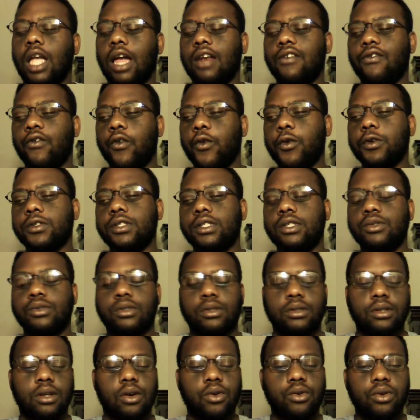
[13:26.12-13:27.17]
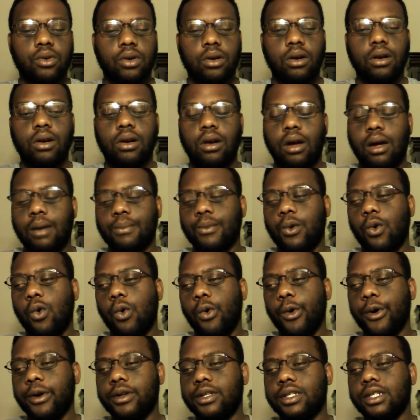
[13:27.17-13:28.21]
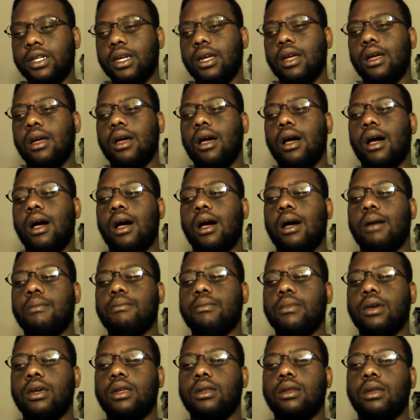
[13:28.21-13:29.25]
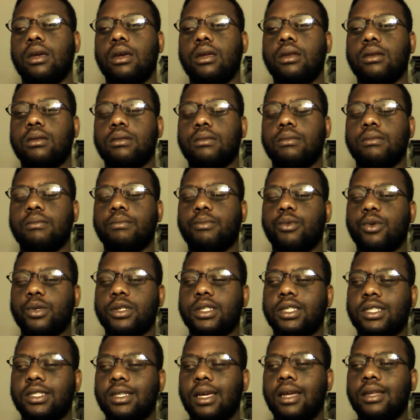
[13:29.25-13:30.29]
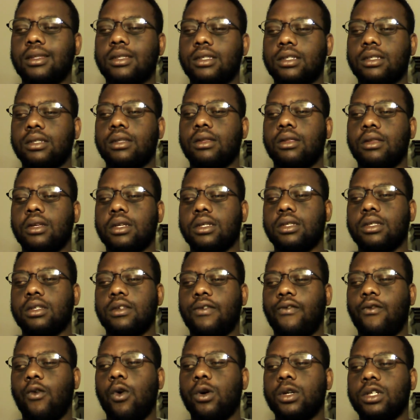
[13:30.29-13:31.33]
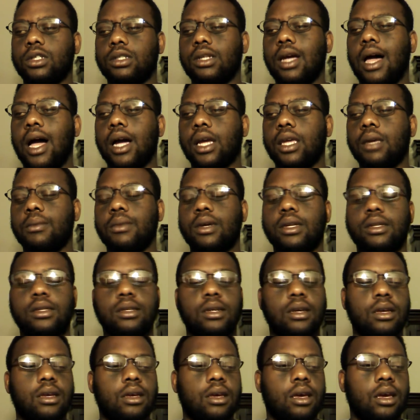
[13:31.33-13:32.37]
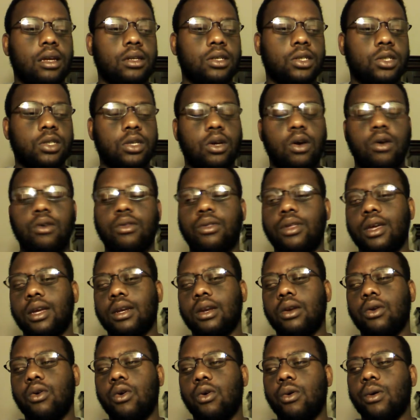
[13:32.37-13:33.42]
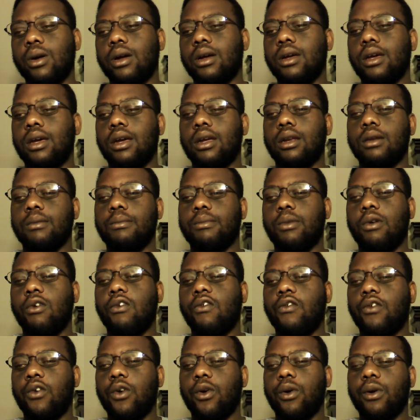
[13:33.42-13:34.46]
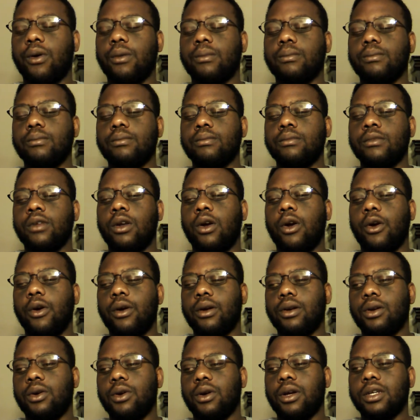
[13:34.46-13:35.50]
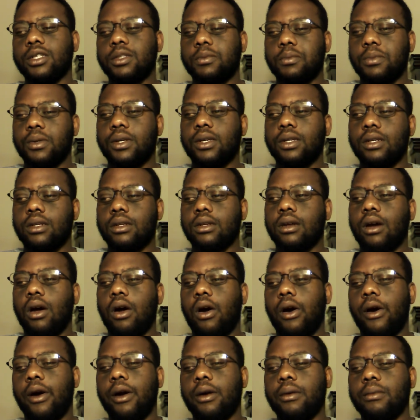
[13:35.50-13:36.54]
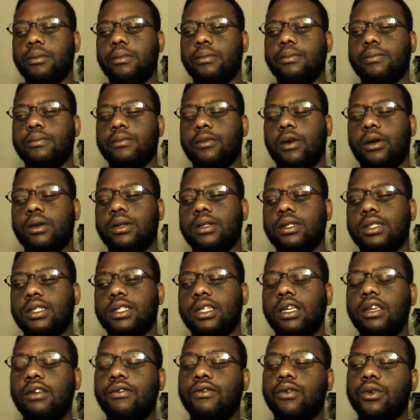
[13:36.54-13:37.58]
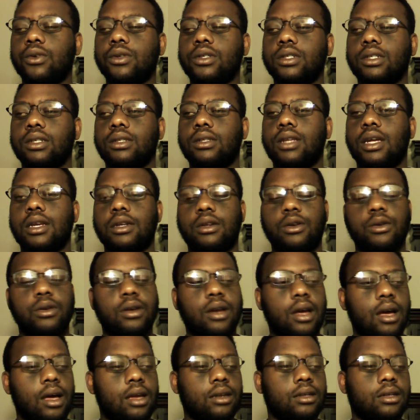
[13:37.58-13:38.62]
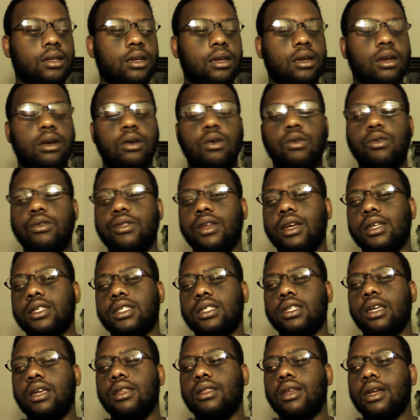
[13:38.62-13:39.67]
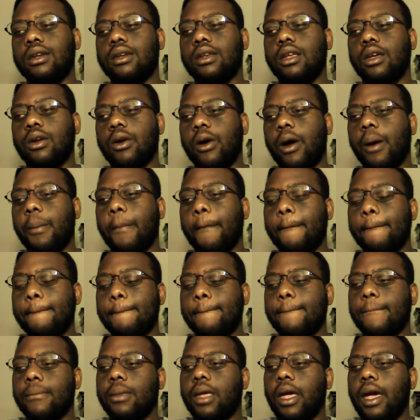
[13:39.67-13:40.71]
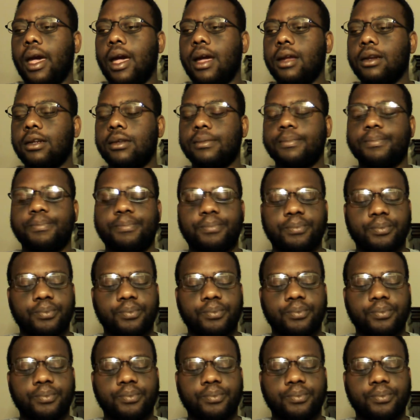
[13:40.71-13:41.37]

at first, he was going to go to um, court um, and, and present this forged document and show that Nora and both her her and her husband are are deceivers and that they're not who they say that they are. And